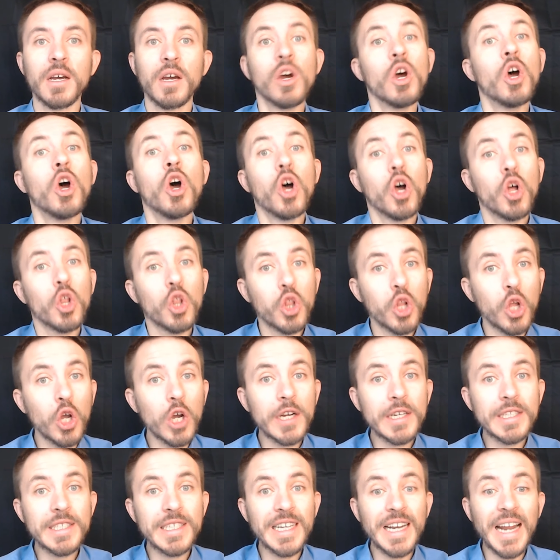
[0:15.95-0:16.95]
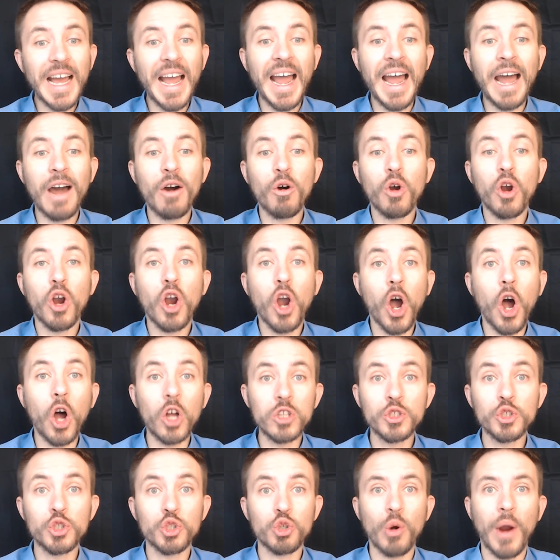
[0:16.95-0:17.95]
looked at how
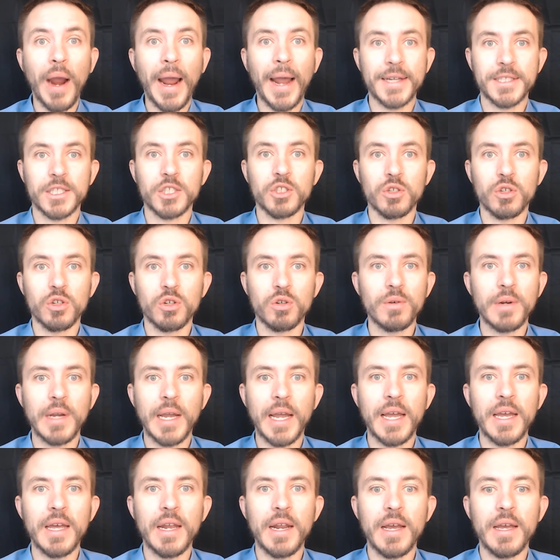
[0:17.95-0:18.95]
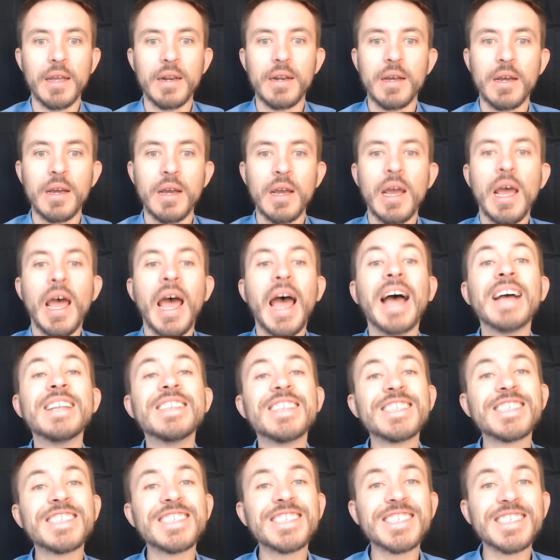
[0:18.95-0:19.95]
contracts are created, and
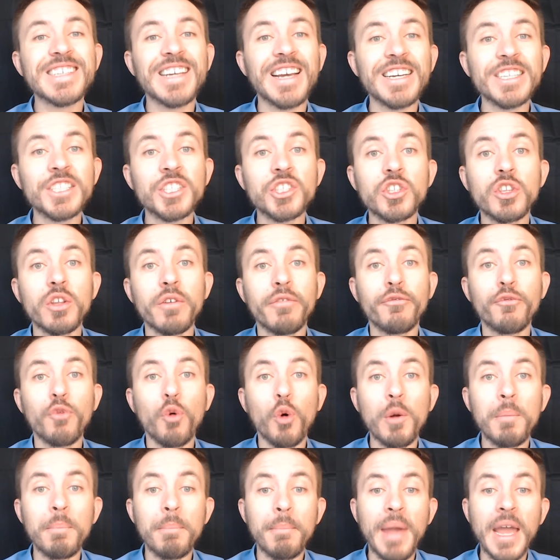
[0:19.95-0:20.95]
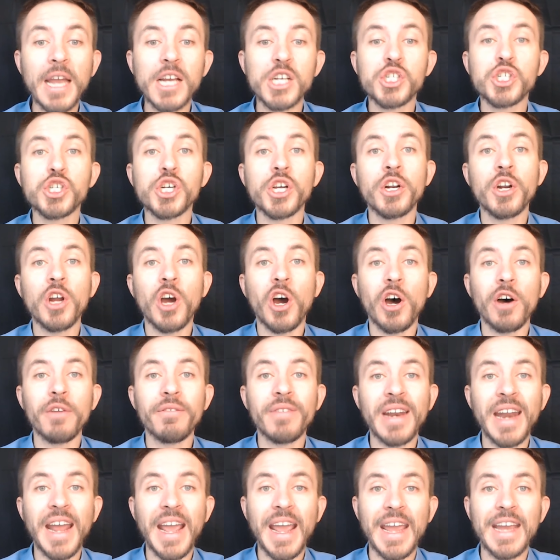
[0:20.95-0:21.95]
discussed the formation of
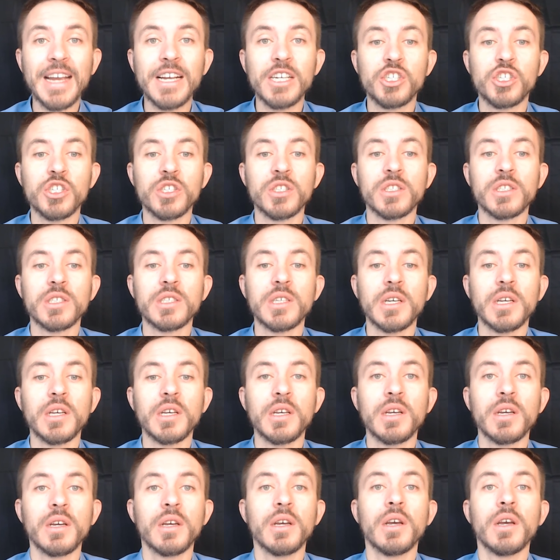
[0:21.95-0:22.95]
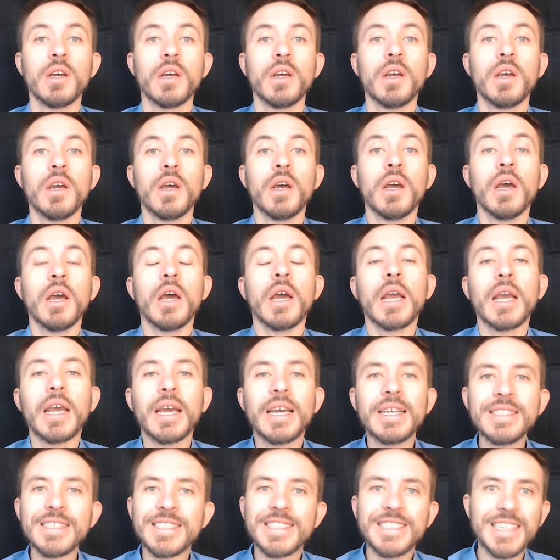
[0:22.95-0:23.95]
an agency.
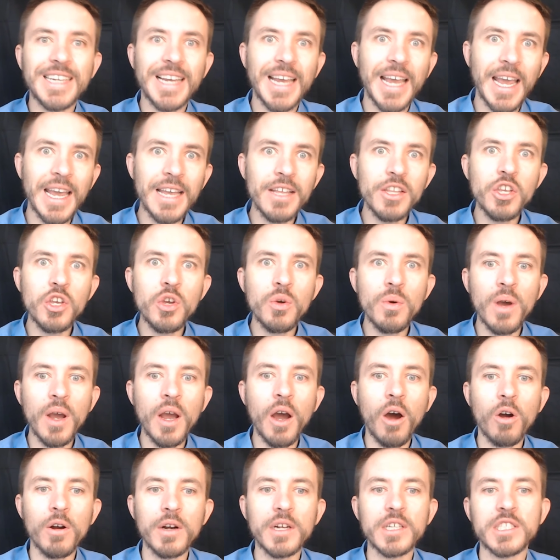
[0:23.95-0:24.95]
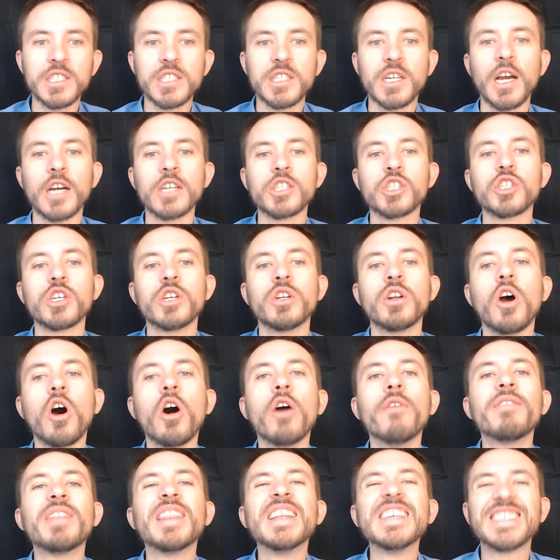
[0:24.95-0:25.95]
Continuing our discussion
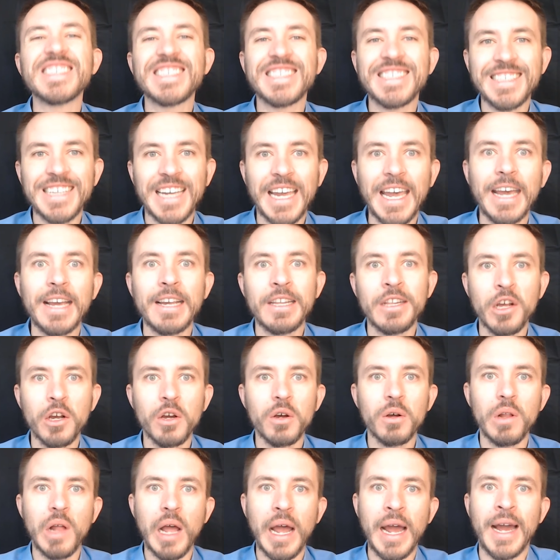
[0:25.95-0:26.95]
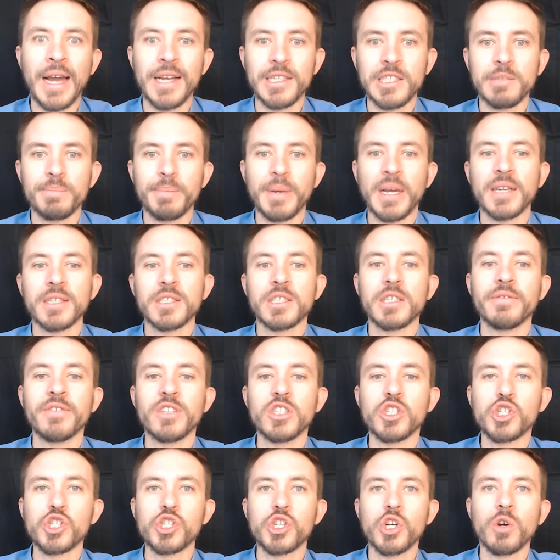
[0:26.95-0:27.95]
of the technical aspects of
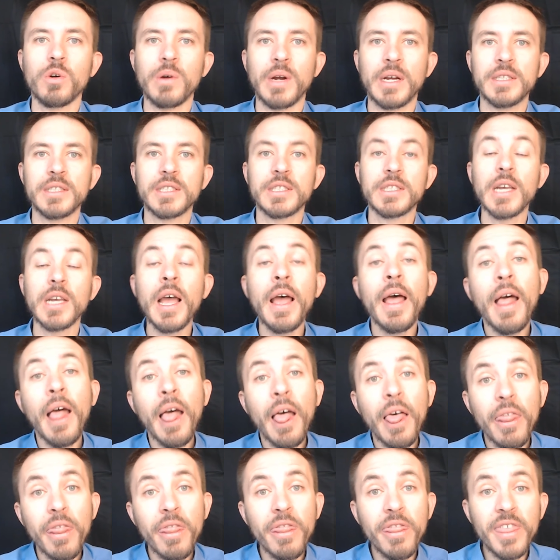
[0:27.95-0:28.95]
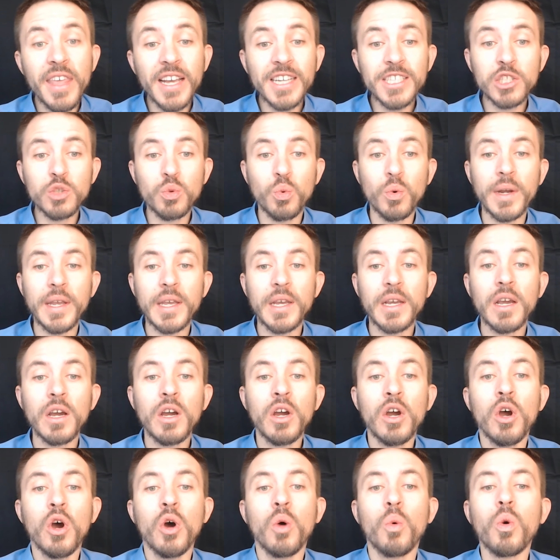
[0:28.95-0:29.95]
insurance, this week
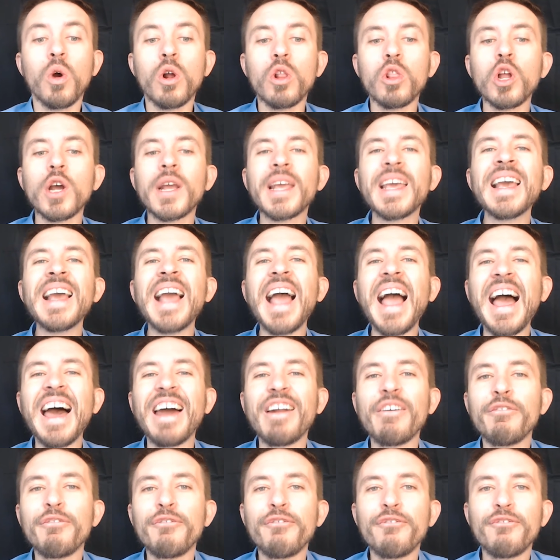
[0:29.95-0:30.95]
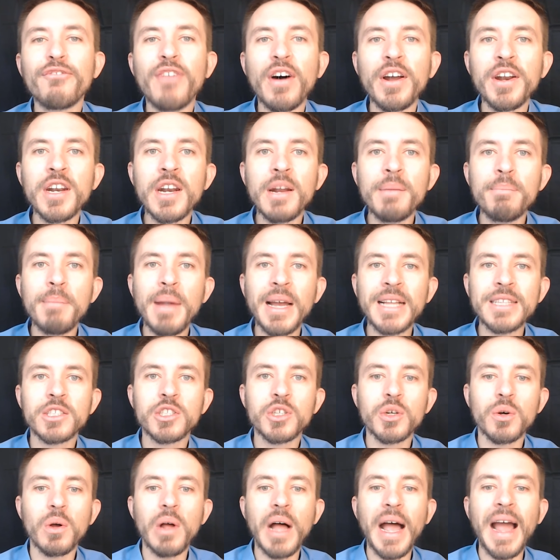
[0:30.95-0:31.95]
we're looking at a
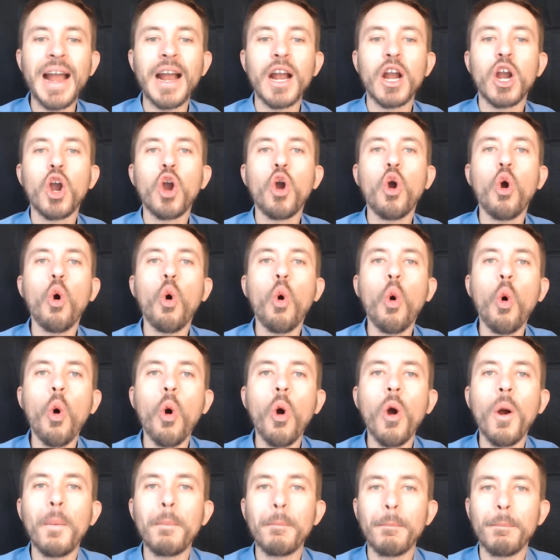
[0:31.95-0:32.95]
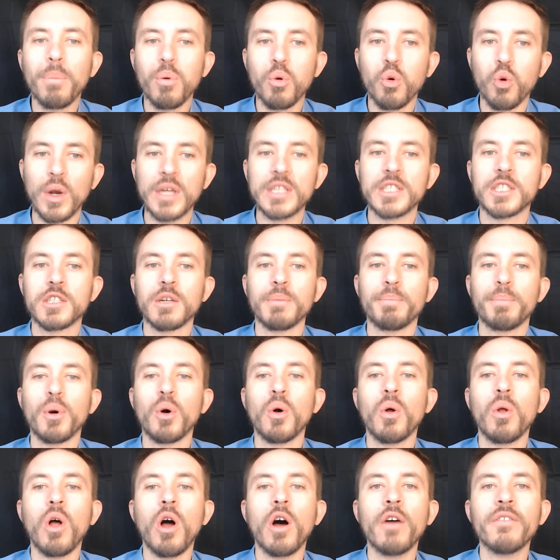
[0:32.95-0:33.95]
fundamental and core
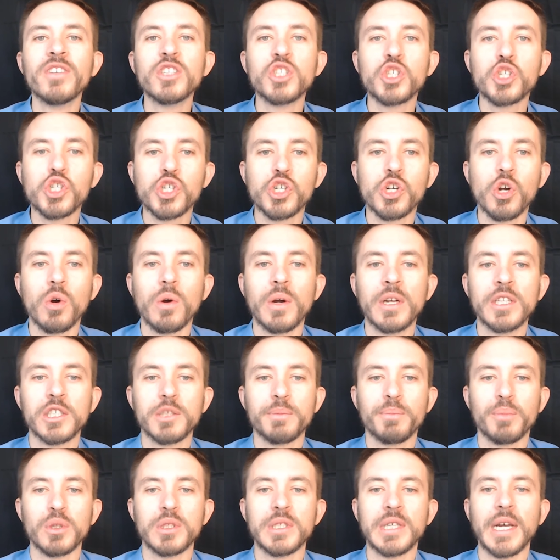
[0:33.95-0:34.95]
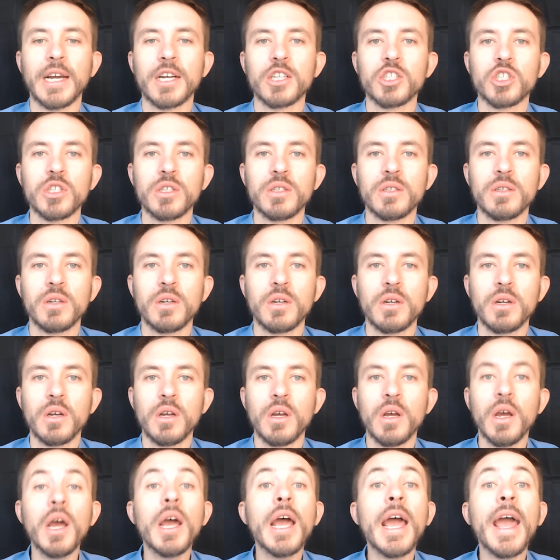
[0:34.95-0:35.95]
principle of insurance protection:
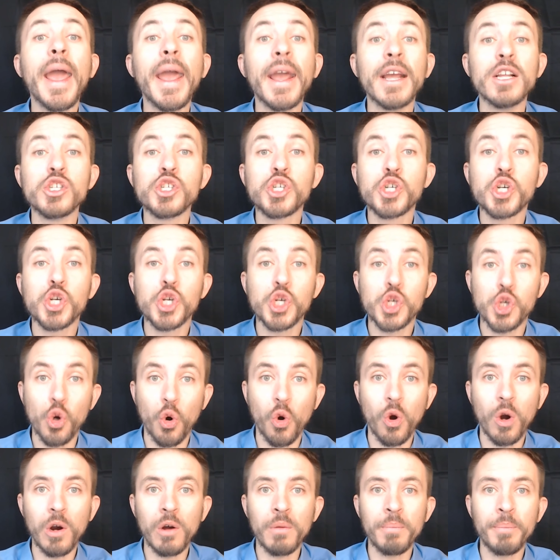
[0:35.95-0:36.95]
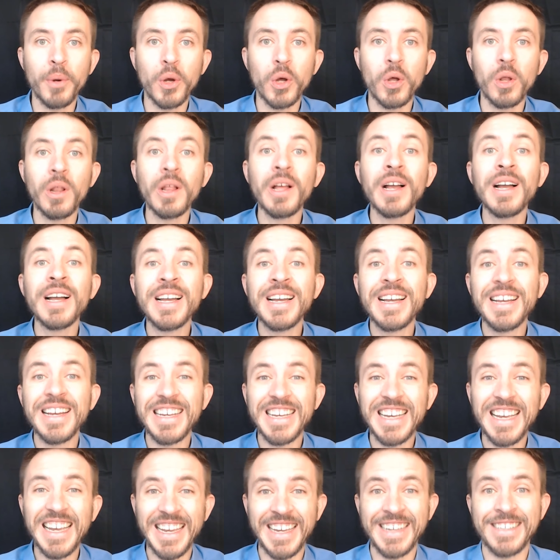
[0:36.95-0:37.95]
insurable
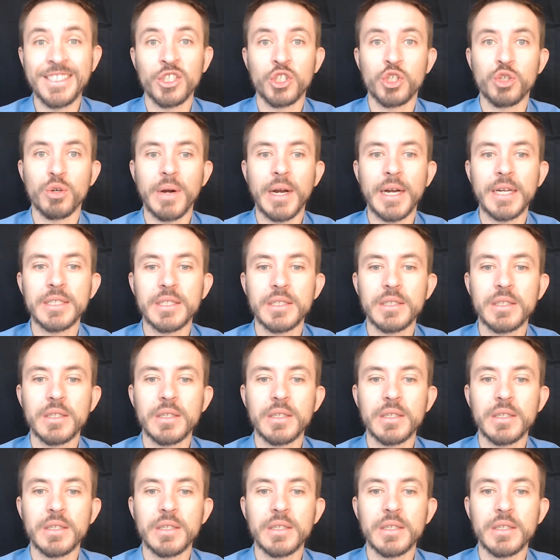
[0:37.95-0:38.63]
interest.